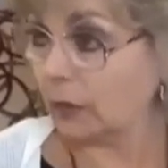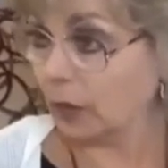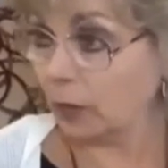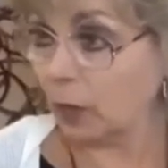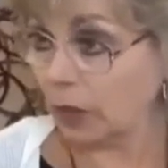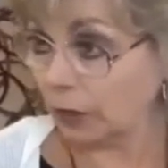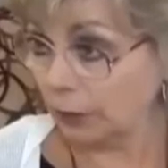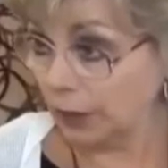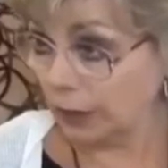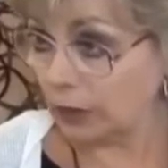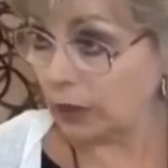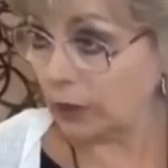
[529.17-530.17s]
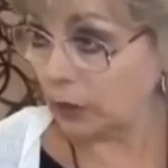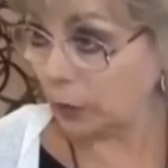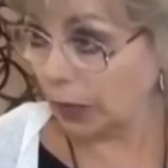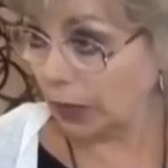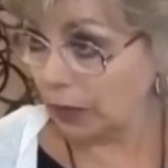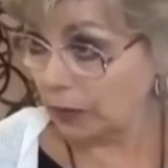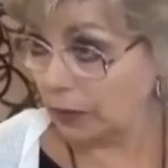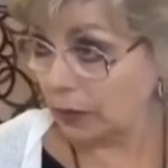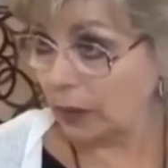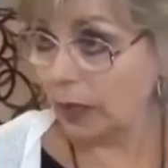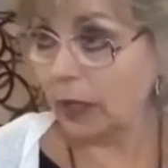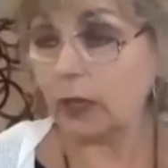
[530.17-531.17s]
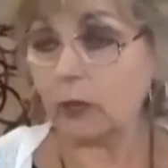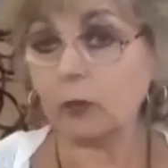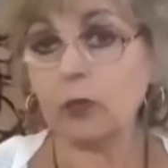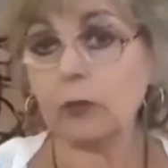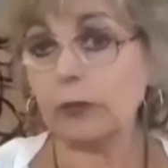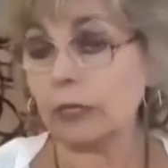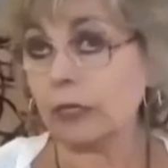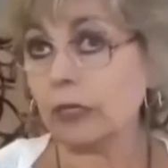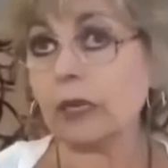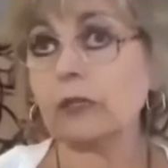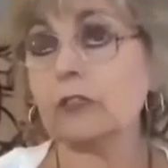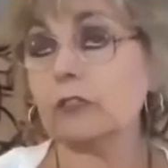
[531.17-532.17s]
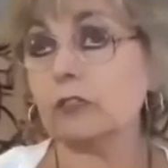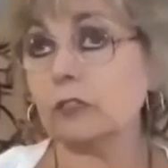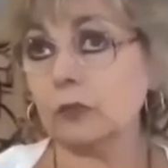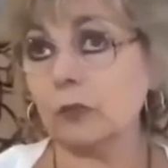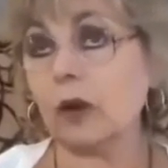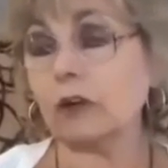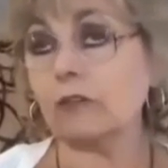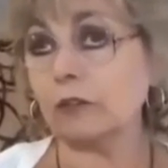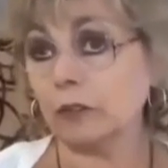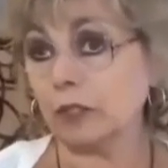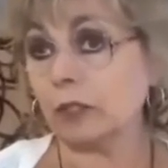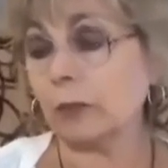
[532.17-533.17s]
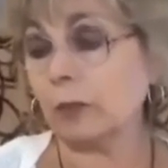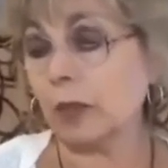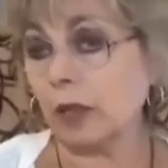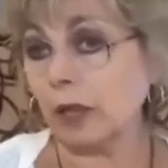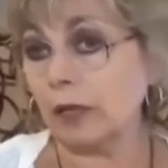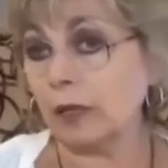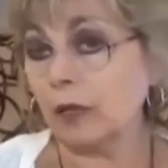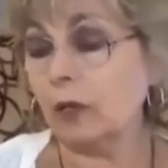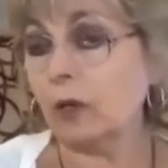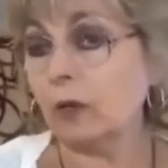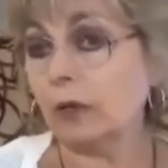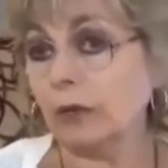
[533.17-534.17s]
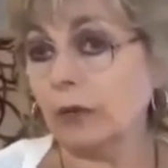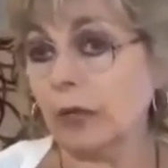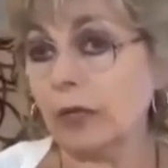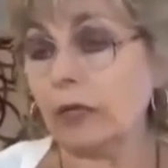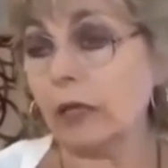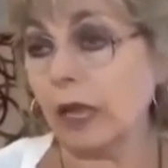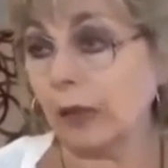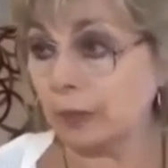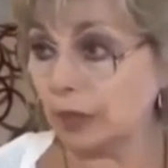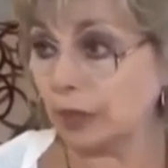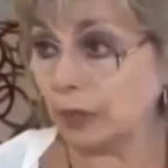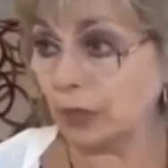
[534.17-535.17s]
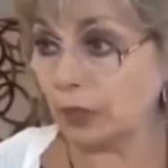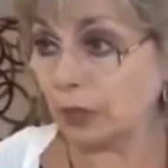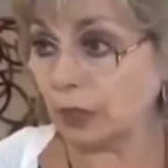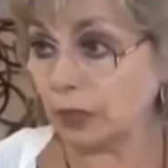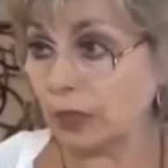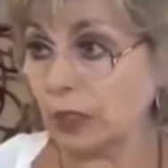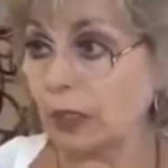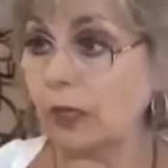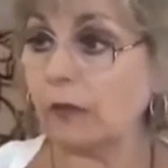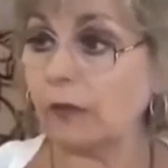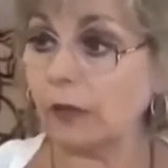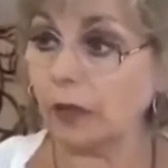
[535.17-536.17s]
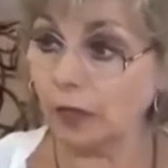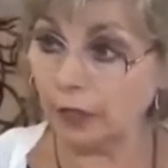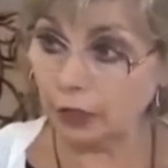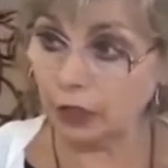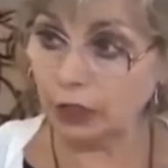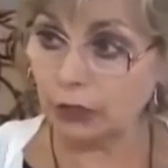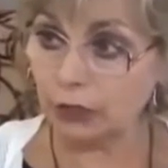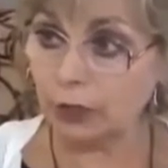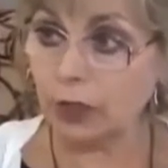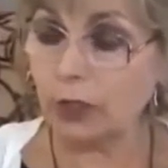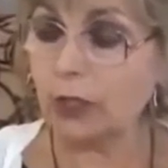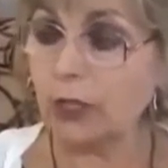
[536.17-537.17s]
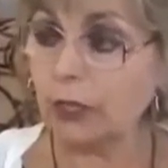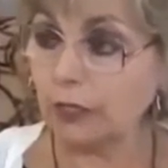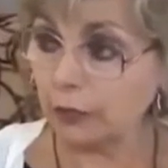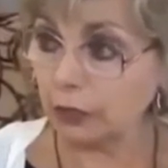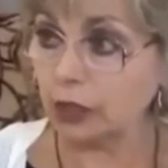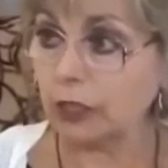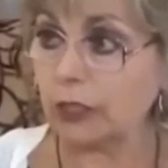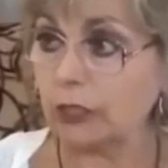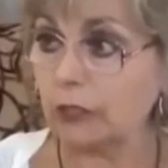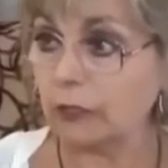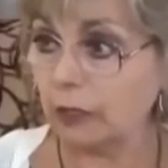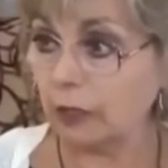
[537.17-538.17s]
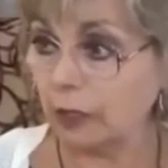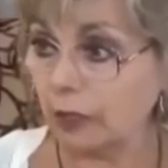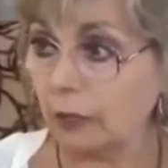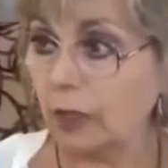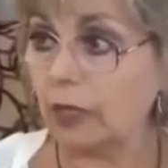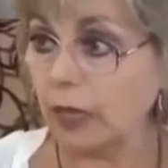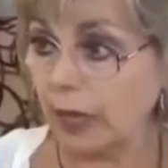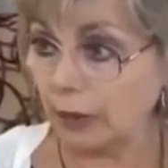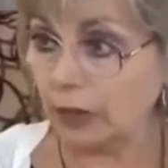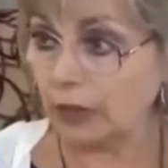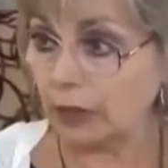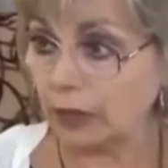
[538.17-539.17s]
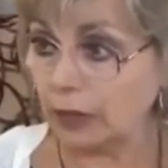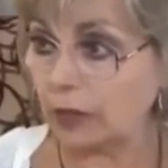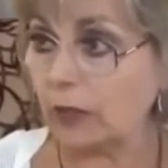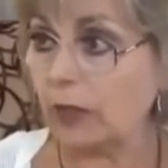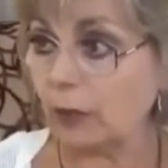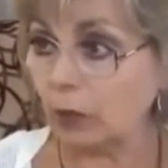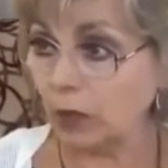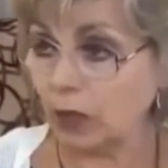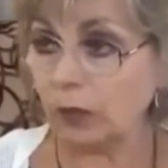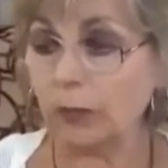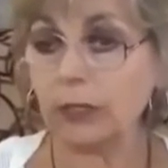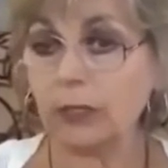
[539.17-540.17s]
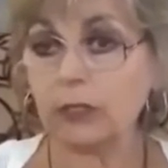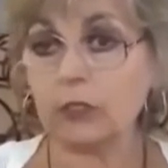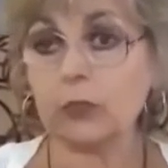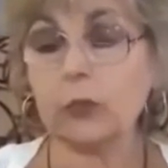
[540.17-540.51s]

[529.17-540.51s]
and our water meters as well, and will be connected to our food supply when they collapse the currency and they issue energy allowances, and that will all be